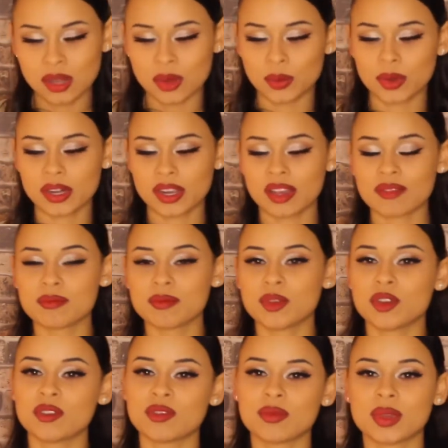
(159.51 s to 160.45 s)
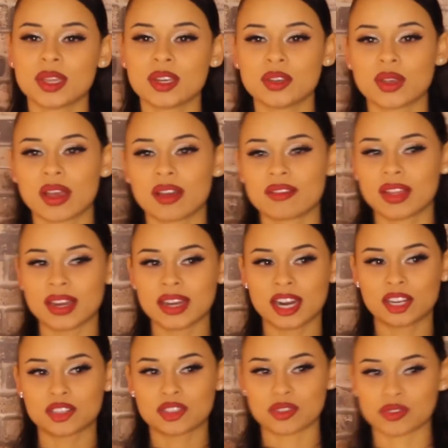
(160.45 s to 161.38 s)
When you have movement, you have that
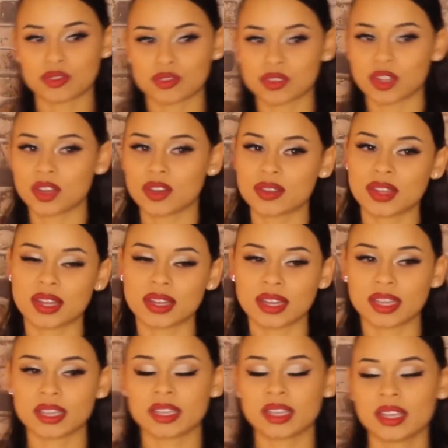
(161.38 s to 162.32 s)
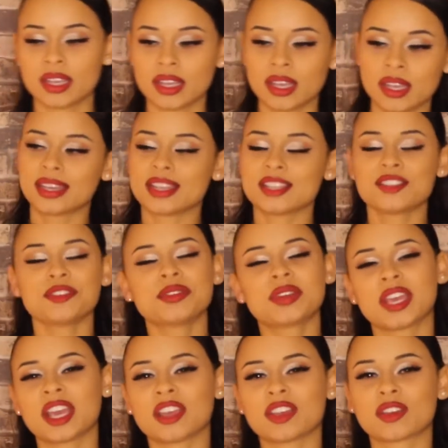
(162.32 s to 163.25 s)
natural flow that, like, I guess you
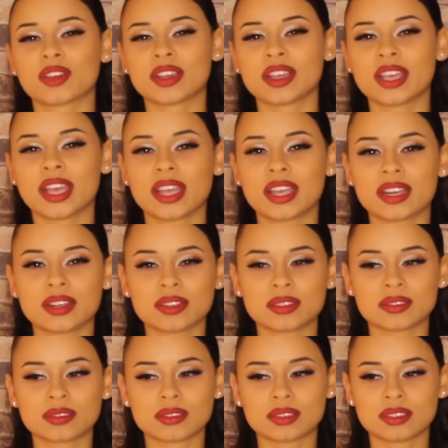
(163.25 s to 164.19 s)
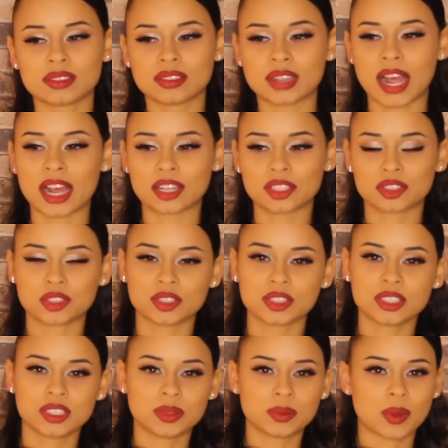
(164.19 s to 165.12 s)
can't create
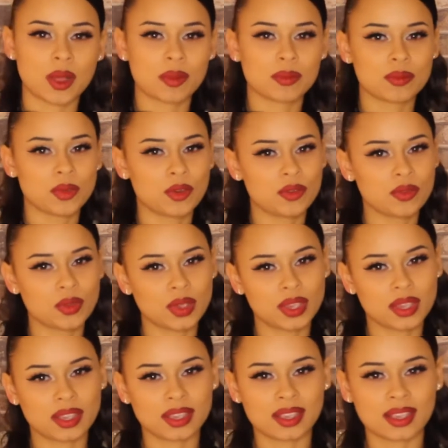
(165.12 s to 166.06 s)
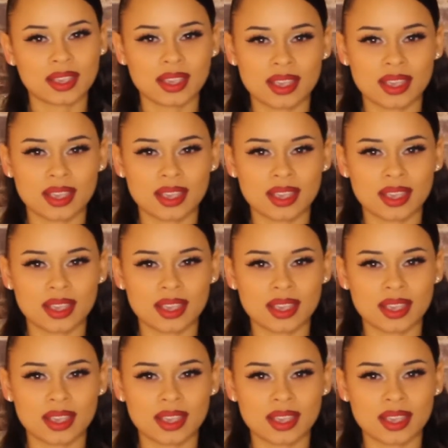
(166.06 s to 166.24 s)
naturally while moving.